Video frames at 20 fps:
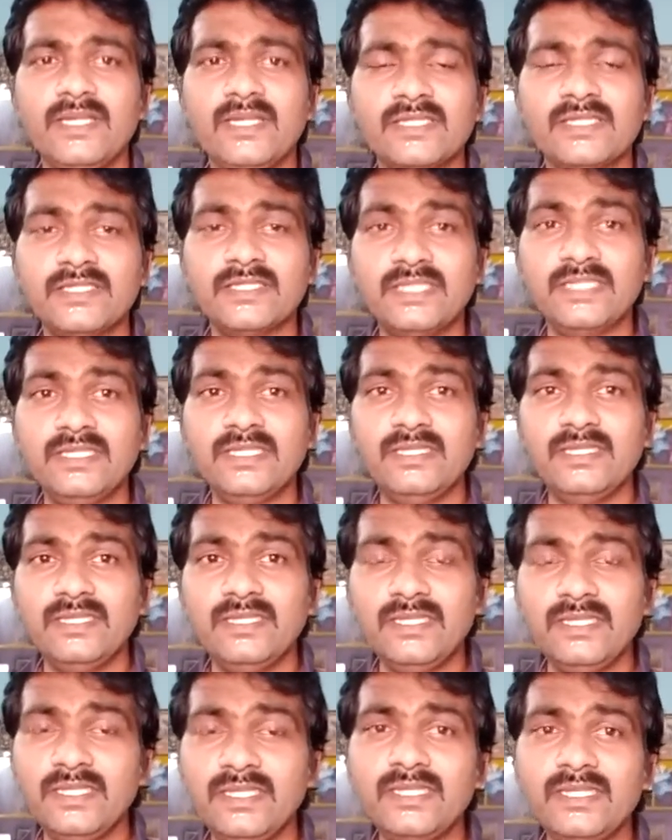so
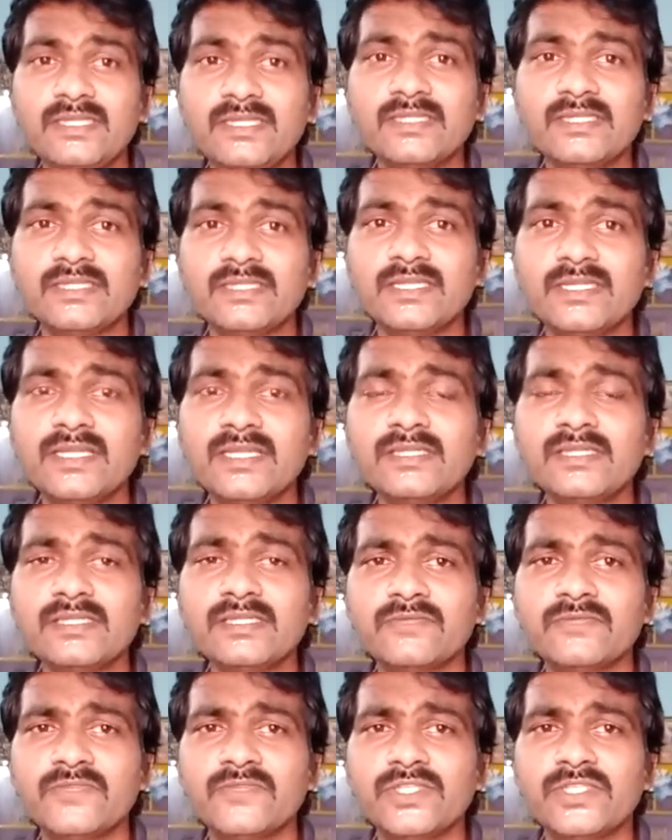it is a
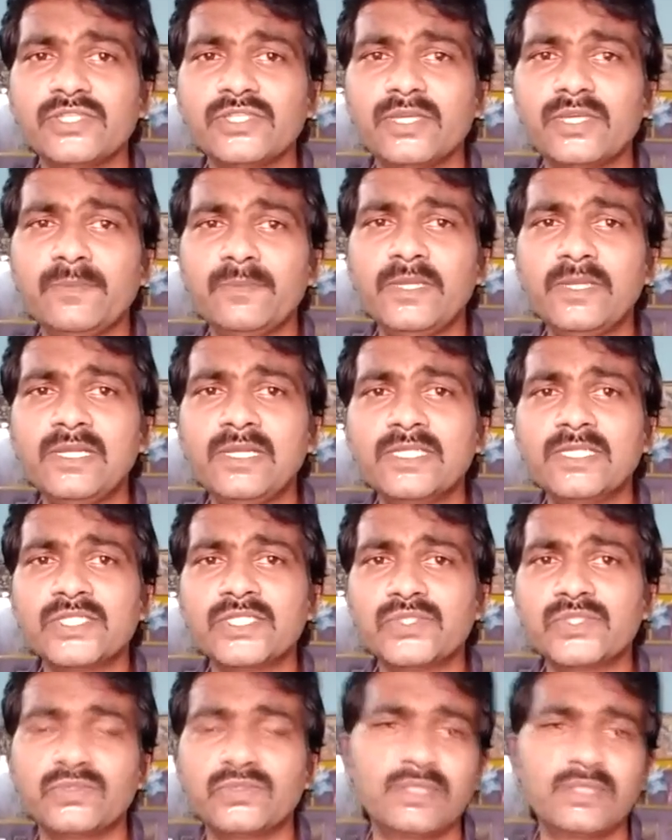sense which appeals
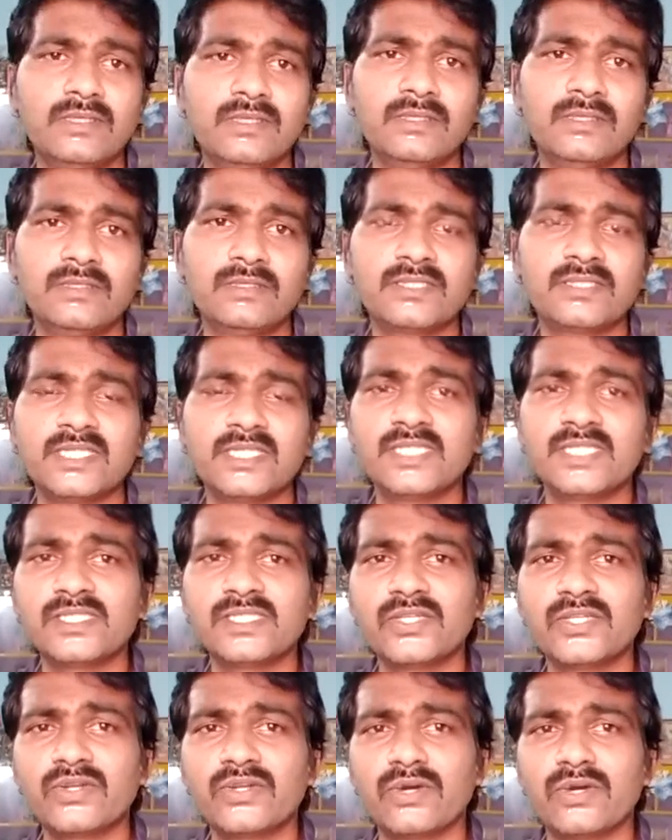to the
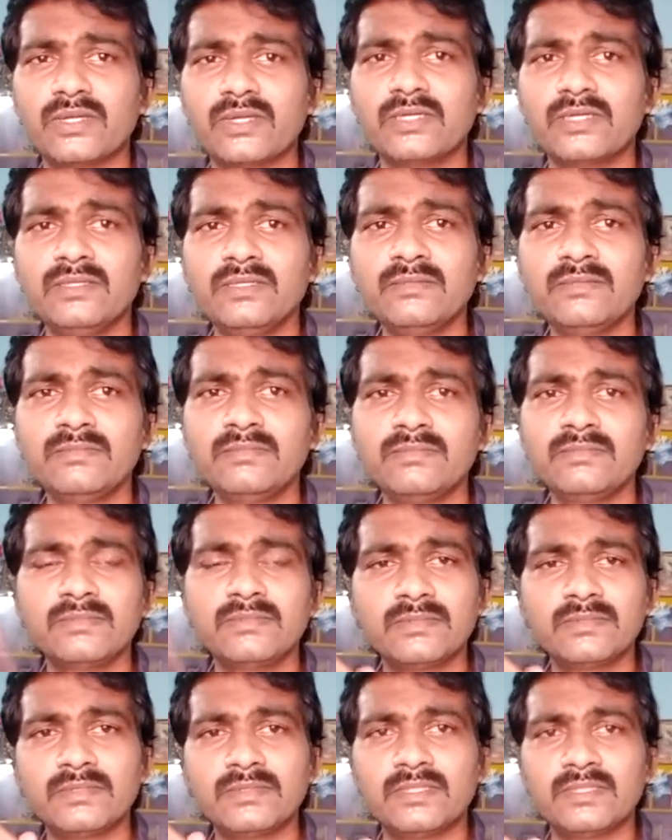sensory organ.
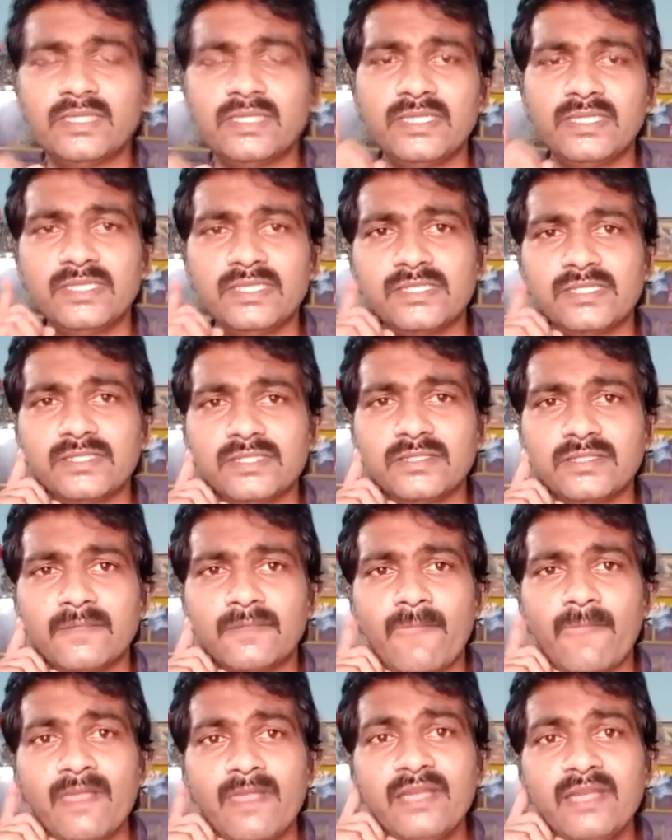It is
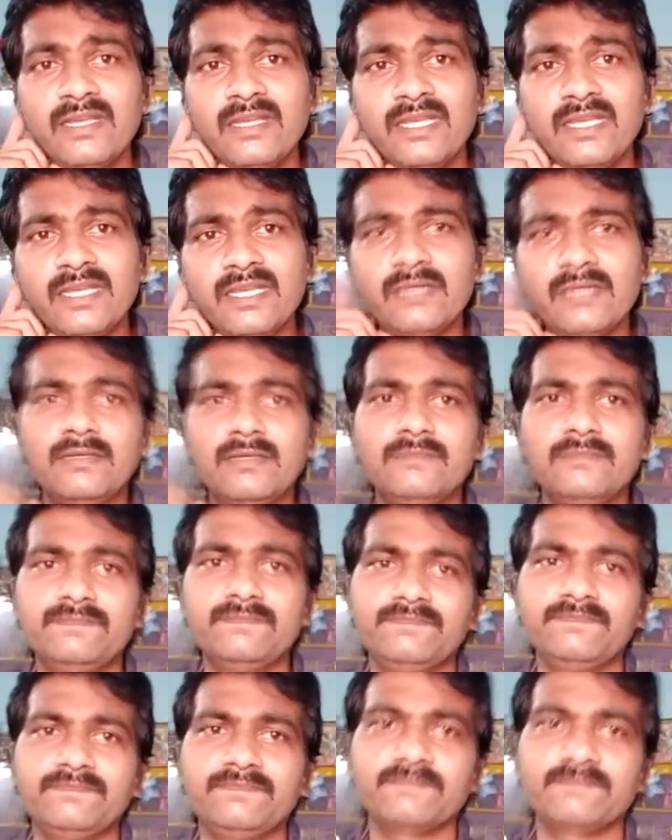ear.
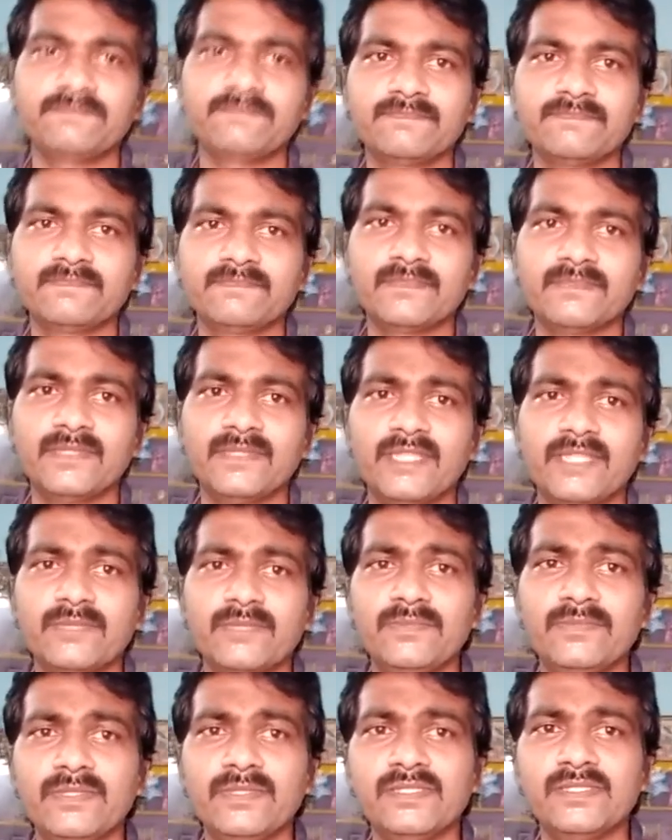That
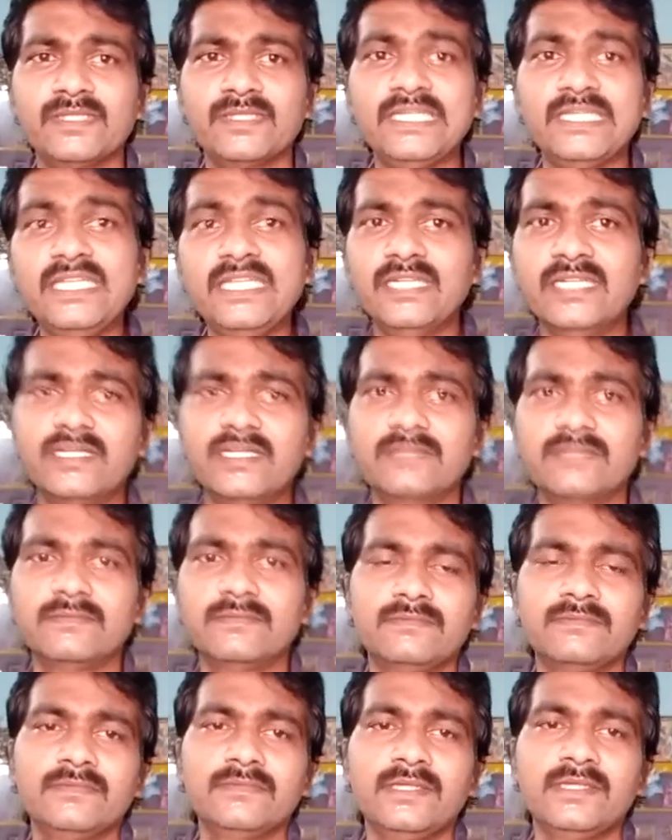means ear.
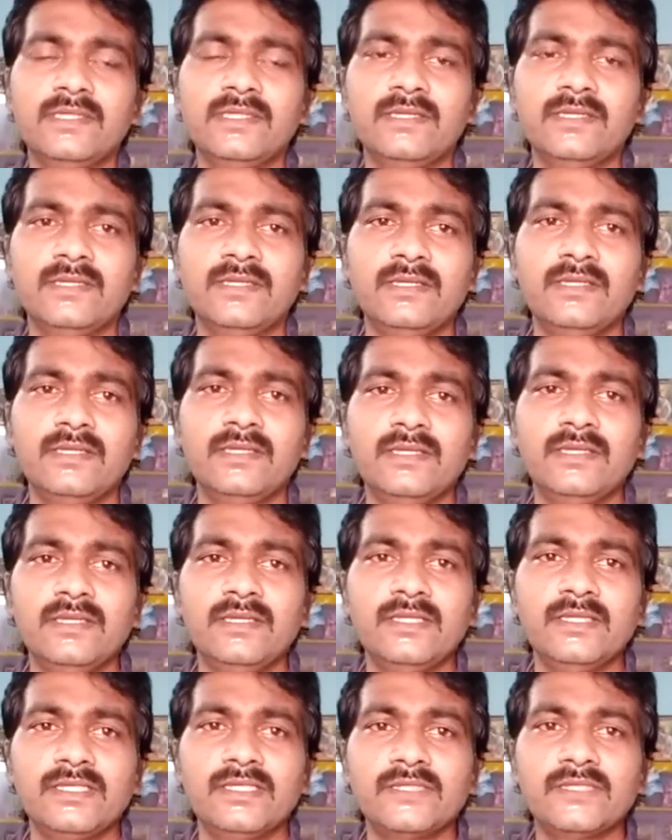
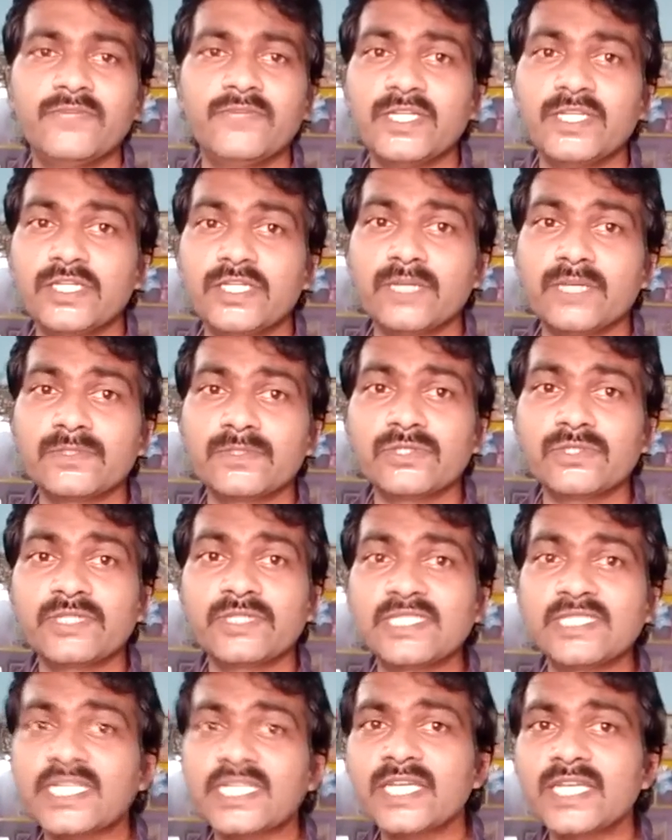So when it comes to the
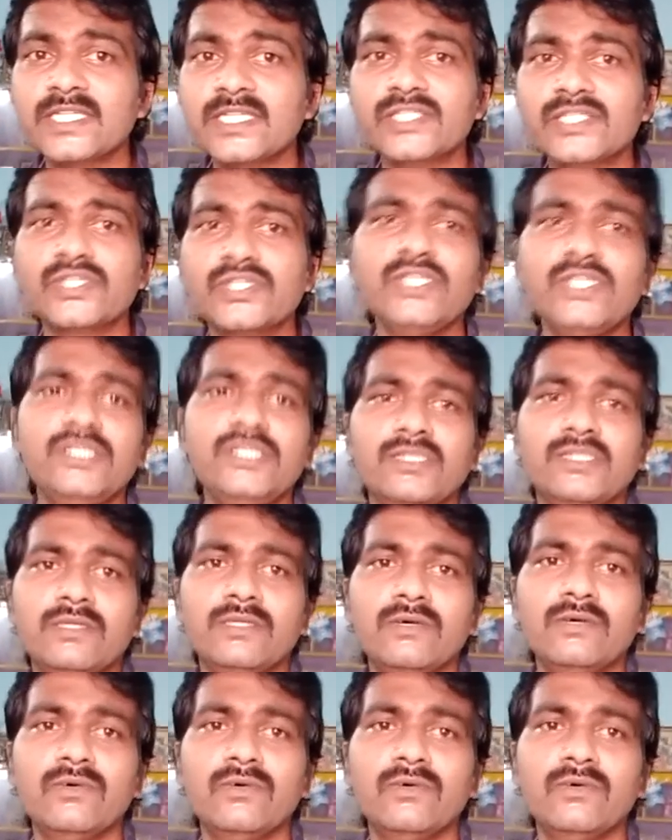second stranger,